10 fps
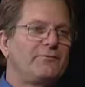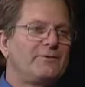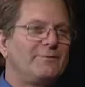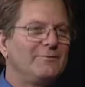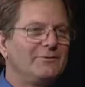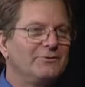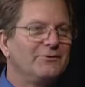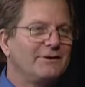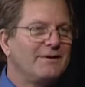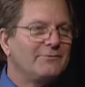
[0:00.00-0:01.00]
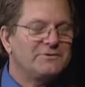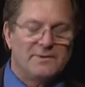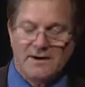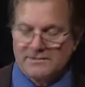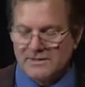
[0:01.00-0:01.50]
for the people who don't have rich
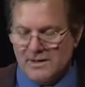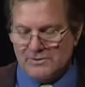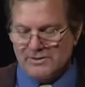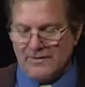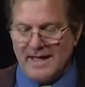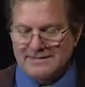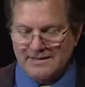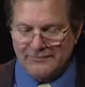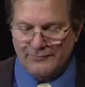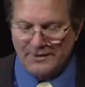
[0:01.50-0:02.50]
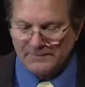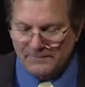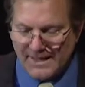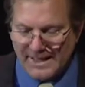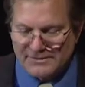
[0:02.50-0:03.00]
parents. So that's unfair.
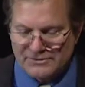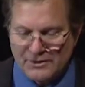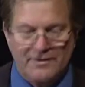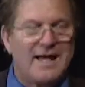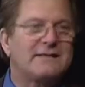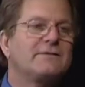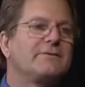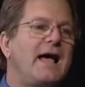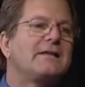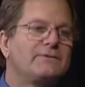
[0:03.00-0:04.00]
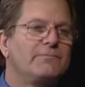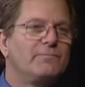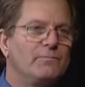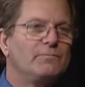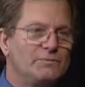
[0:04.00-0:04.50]
And so that's that's
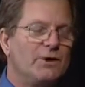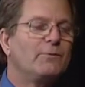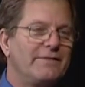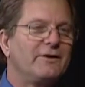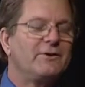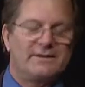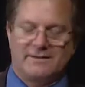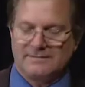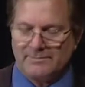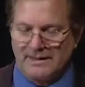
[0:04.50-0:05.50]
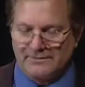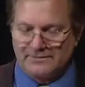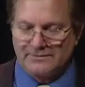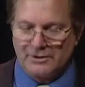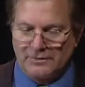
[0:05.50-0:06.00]
you know one of the good things about
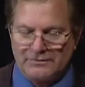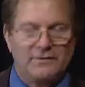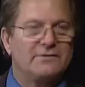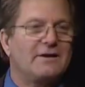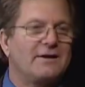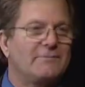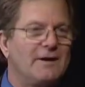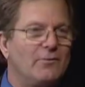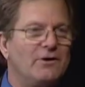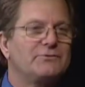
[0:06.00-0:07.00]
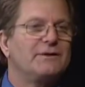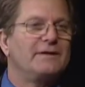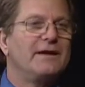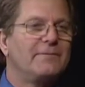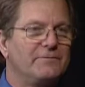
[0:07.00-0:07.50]
this. You know, as far as Occupy Wall Street,
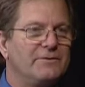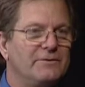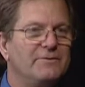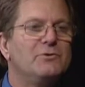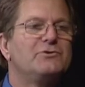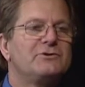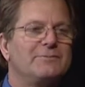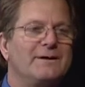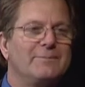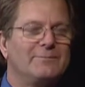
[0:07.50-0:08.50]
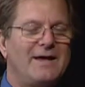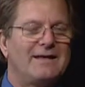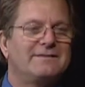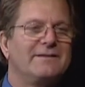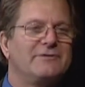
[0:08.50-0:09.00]
they you shouldn't be able to
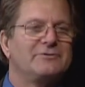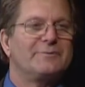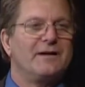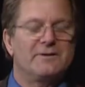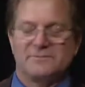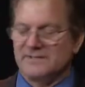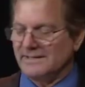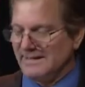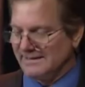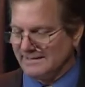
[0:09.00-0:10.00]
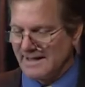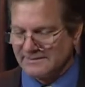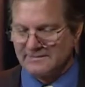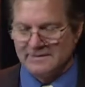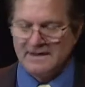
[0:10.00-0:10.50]
pass anything. It should be 100% death
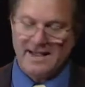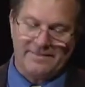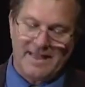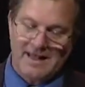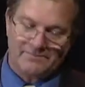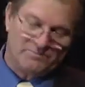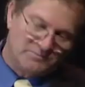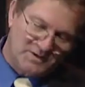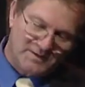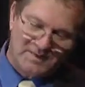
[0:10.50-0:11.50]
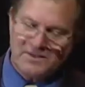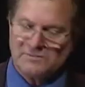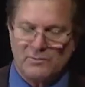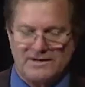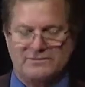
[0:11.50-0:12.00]
tax, and that at this
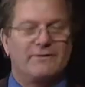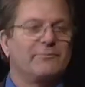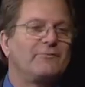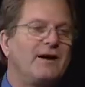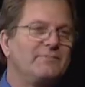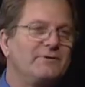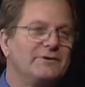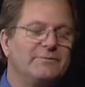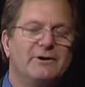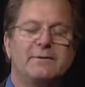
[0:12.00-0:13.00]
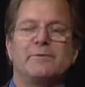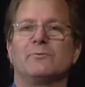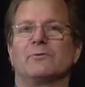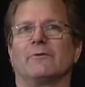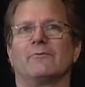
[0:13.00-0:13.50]
point it's going from five million to a million.
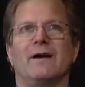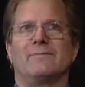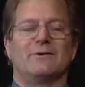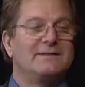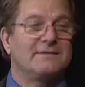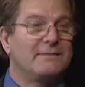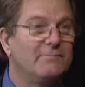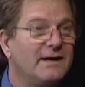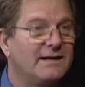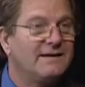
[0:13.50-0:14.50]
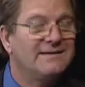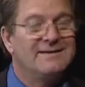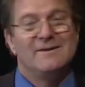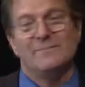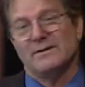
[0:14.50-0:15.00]
People go five million. That's a lot of money.
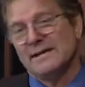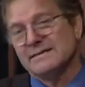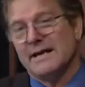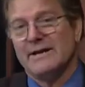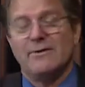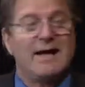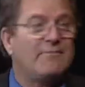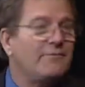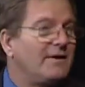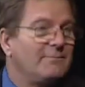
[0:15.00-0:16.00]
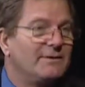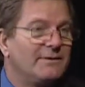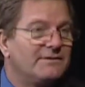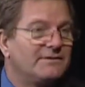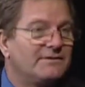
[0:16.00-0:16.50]
But let's say you have a family
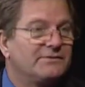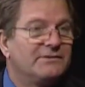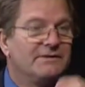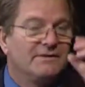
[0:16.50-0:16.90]
business